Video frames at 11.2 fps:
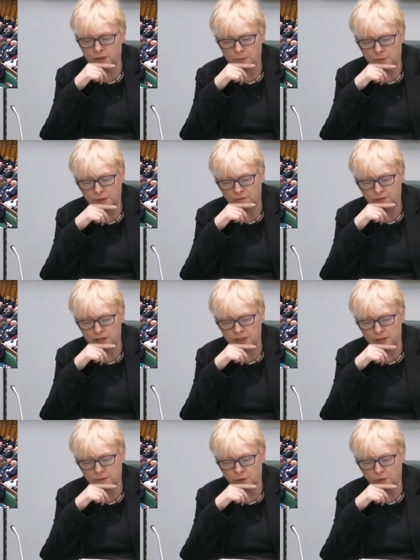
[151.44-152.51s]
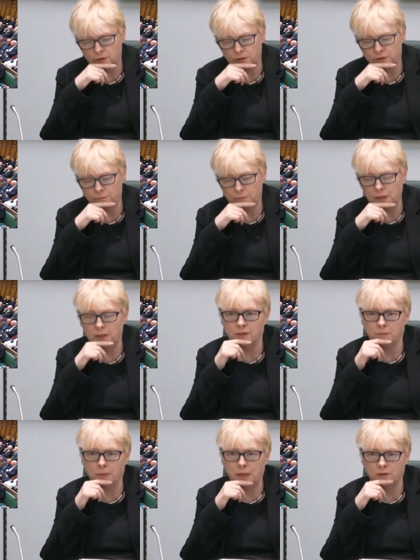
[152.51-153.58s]
to be in receipt of hundreds of millions
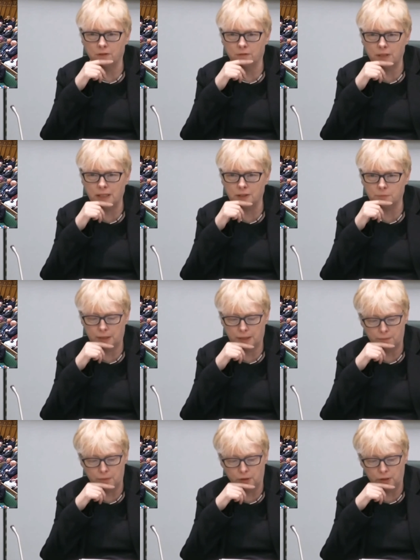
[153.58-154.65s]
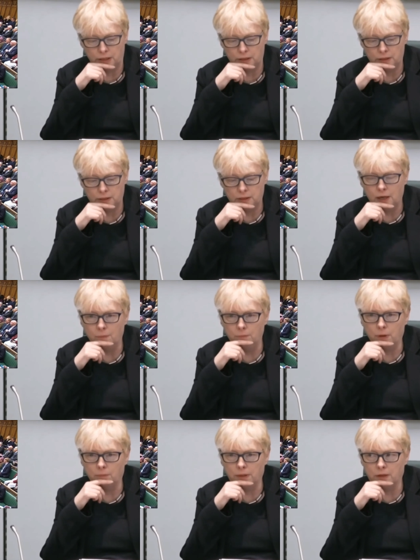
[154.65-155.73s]
of pounds of taxpayer money and
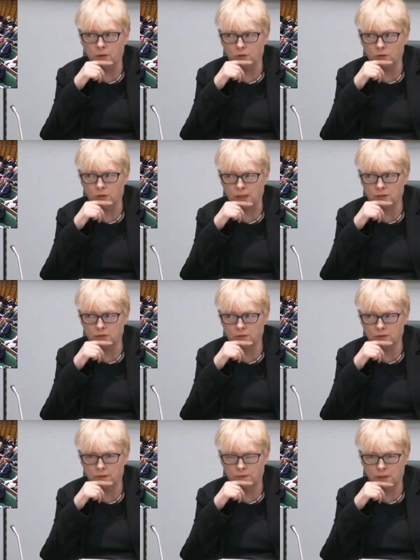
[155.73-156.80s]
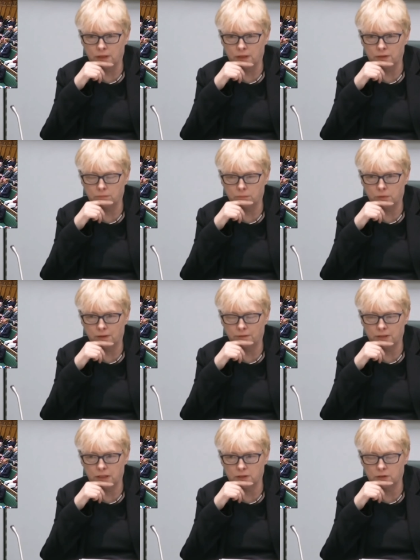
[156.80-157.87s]
public contracts, given his
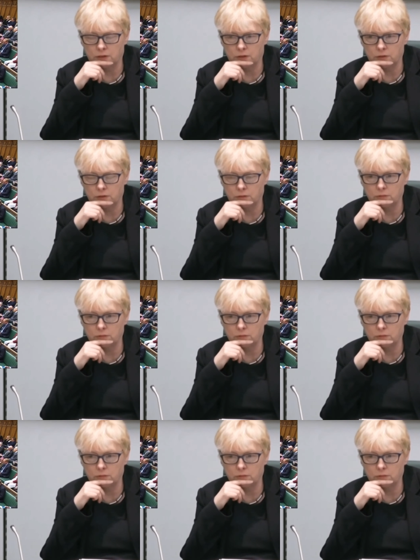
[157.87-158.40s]
private attitudes?